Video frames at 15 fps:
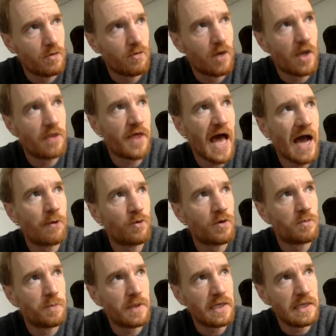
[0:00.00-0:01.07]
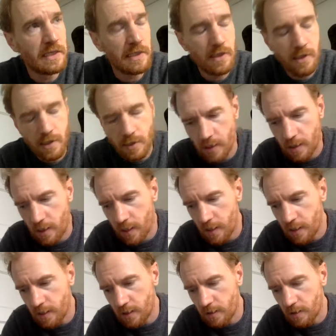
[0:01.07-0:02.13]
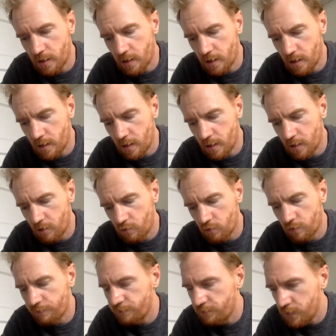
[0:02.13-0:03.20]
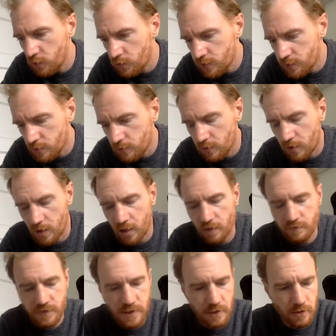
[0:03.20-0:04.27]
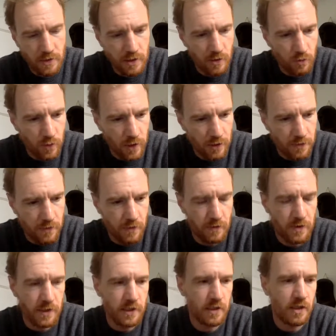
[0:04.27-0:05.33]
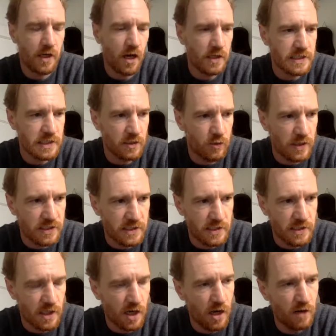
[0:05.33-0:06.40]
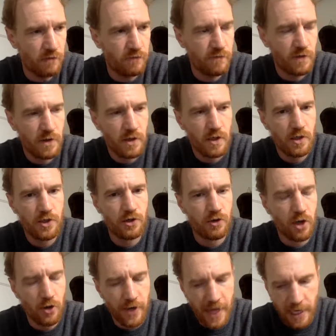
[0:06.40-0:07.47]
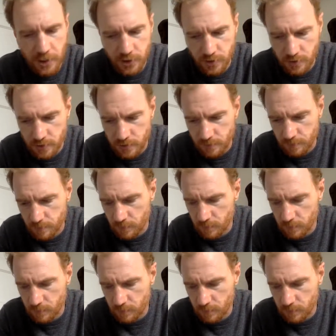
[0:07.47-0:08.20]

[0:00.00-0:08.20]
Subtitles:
right, that would be a refusal of dealing with the consequences of your own actions.